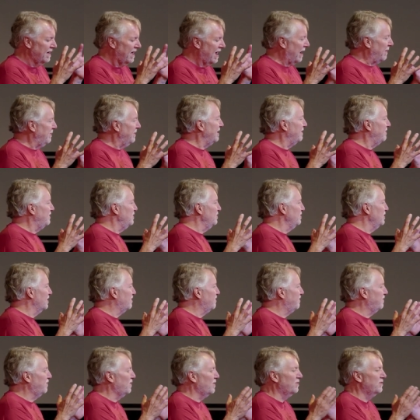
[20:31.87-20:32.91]
How many of you look
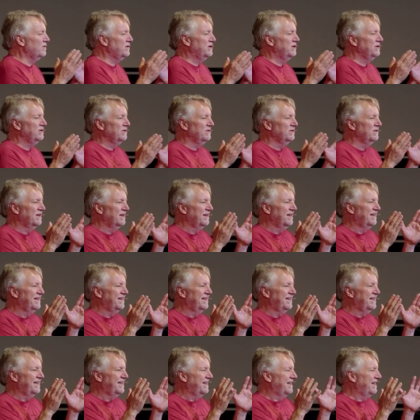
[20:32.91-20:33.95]
forward to
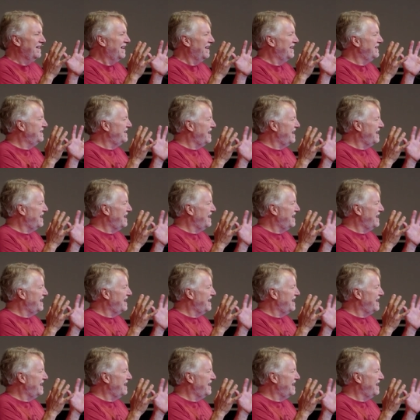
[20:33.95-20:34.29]
a